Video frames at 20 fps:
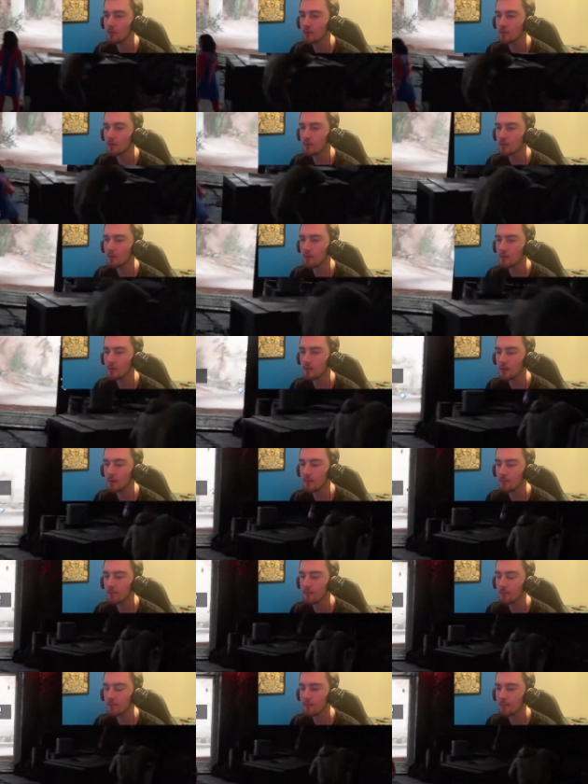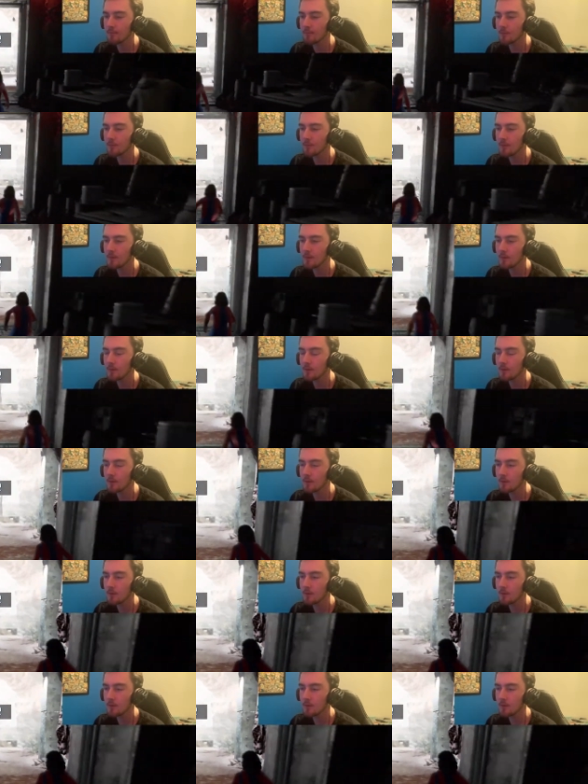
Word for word: Avengers, yep. Get out there and buy us some time.